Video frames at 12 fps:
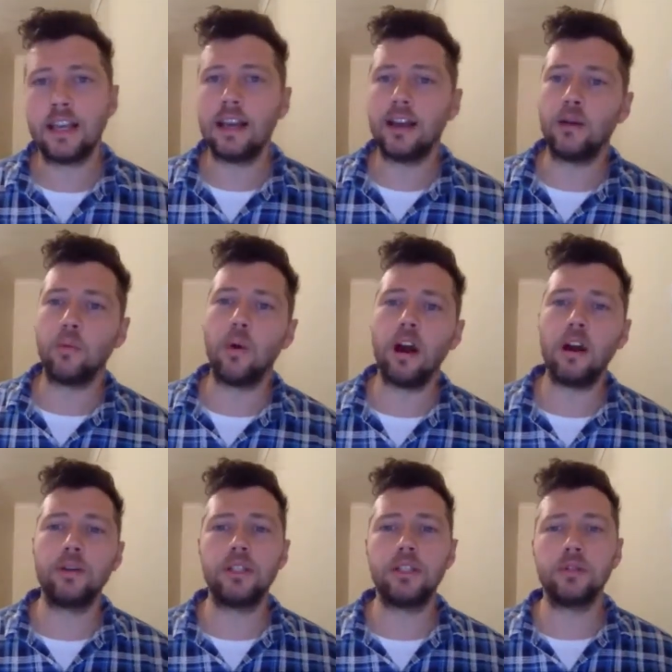Uh, why are
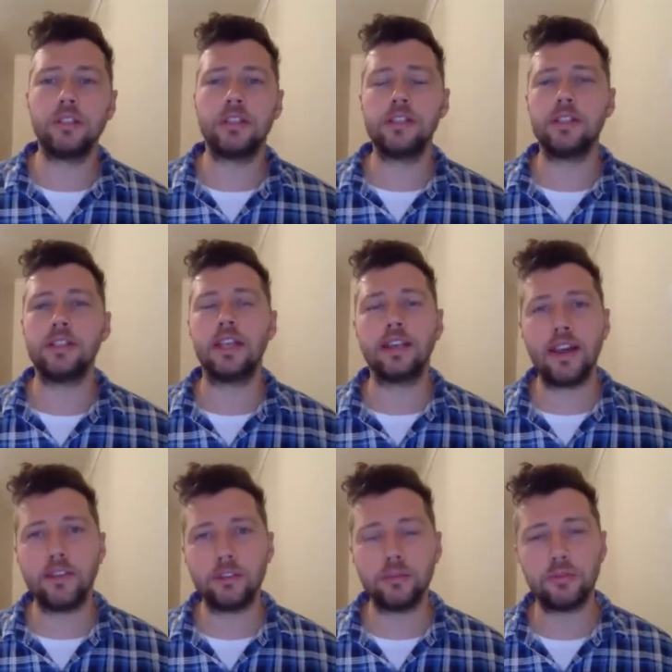we doing this? And get
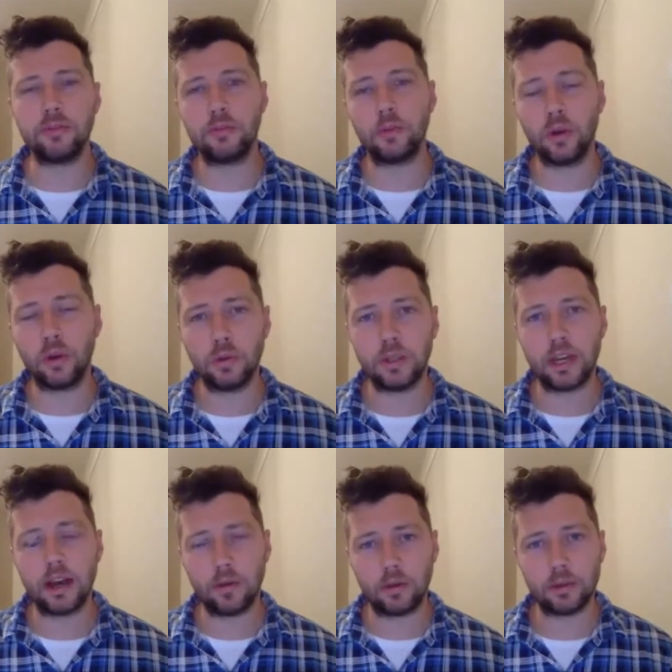comfortable with who we
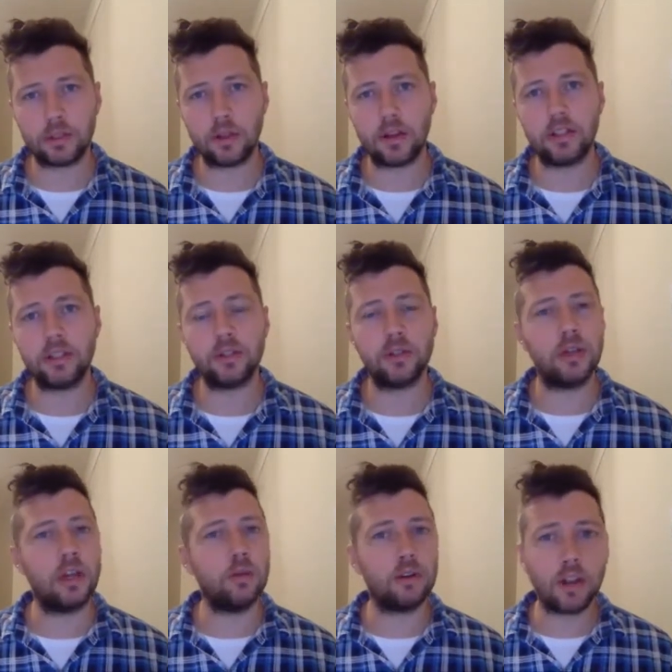are and what we're trying to do.
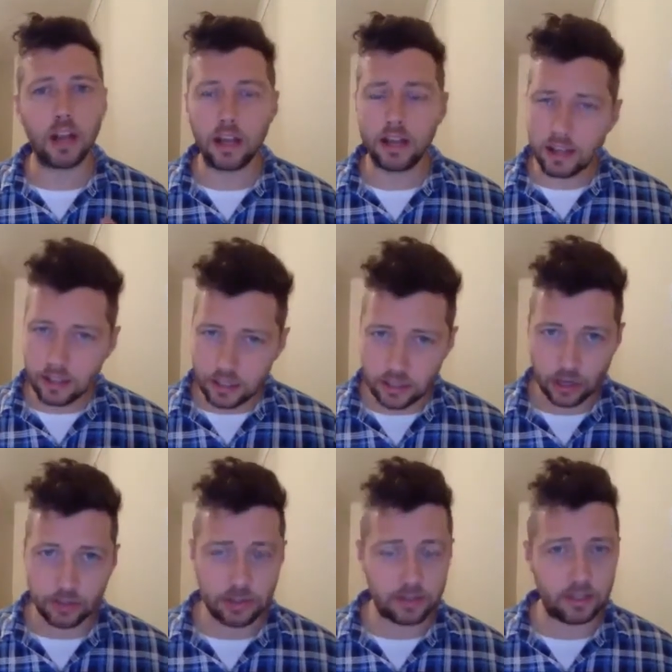We've got so
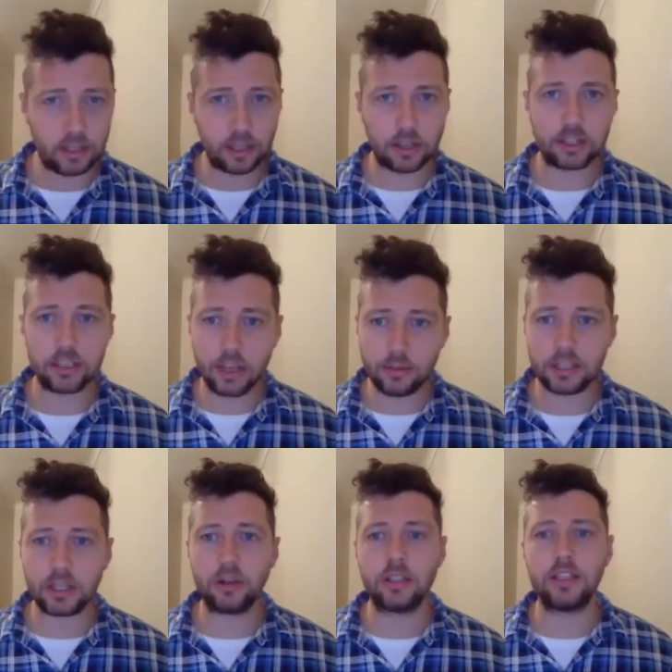many videos, so much
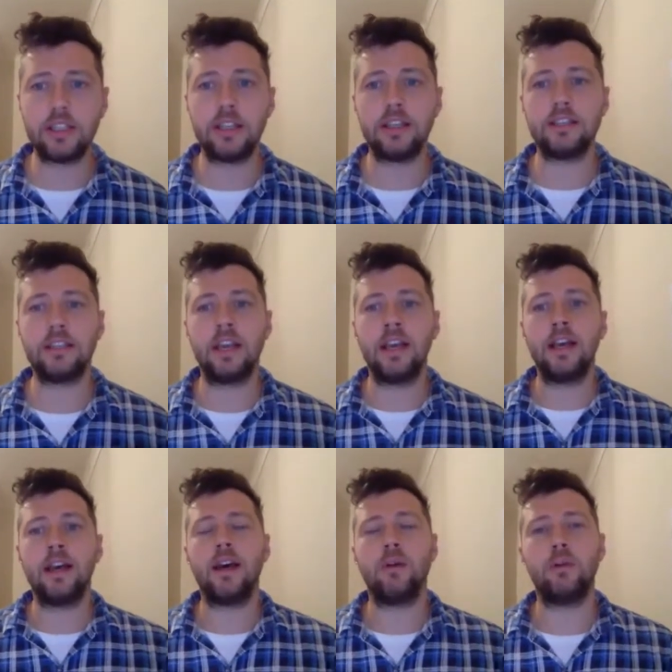content.
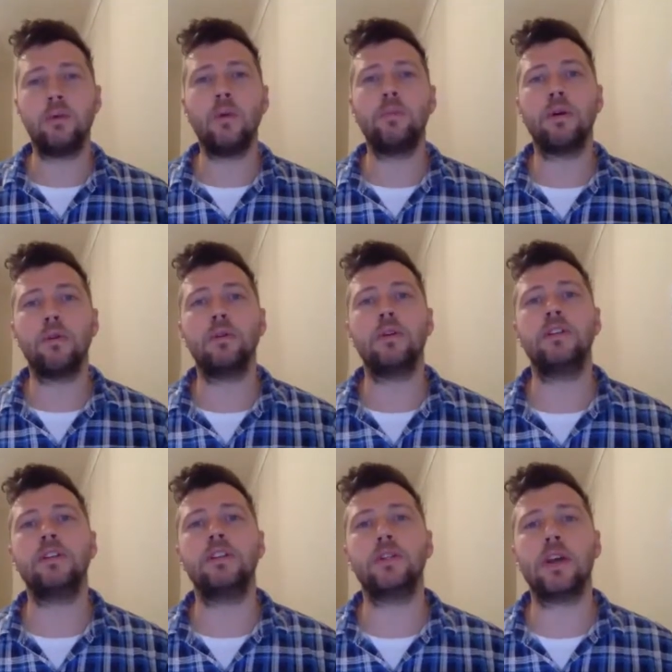Uh, we want, but we want you
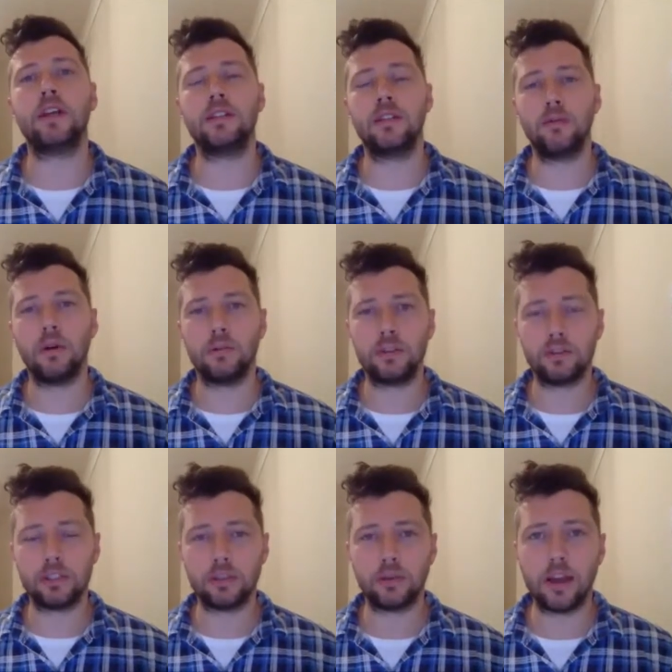to trust that what we're doing
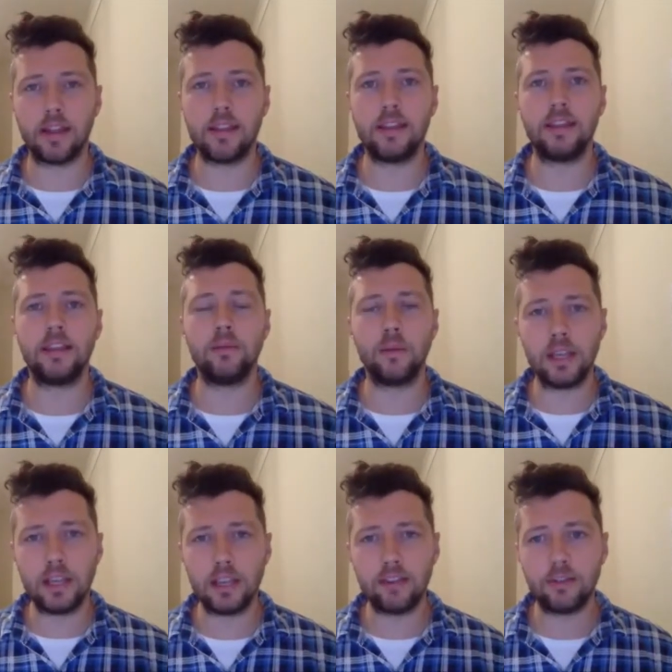is the right thing, and we're
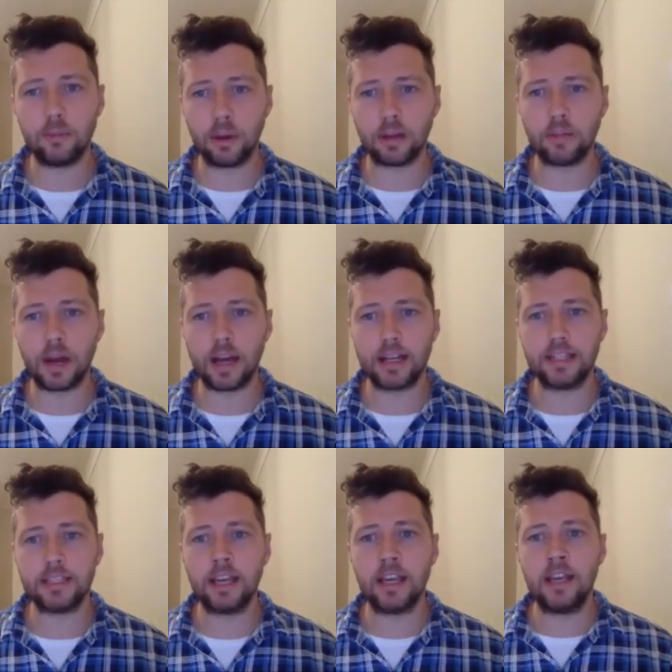here for both
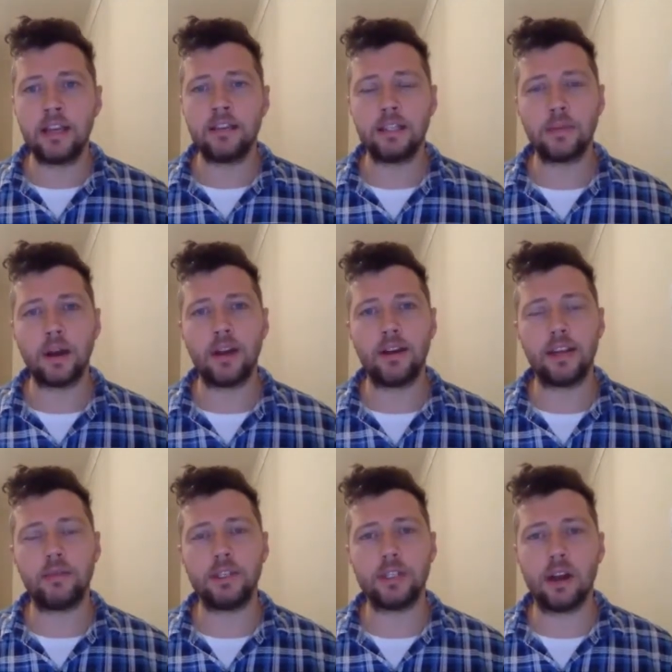parties,
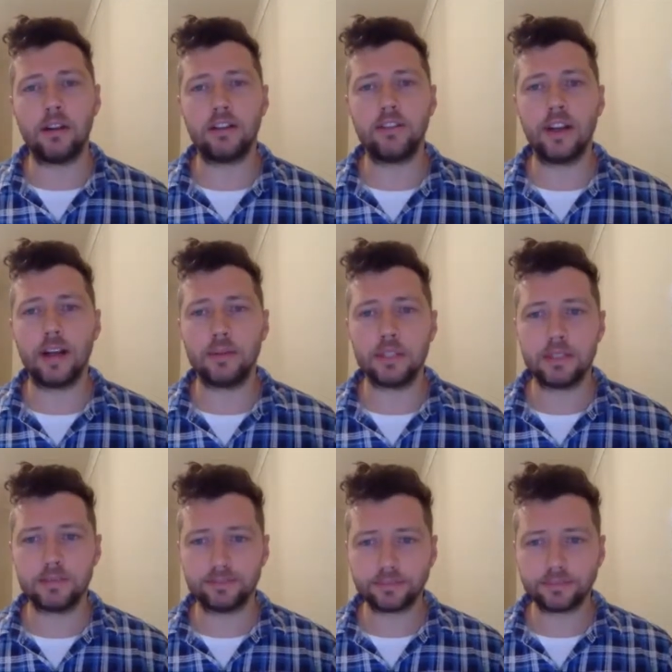aspiring and retiring farmers.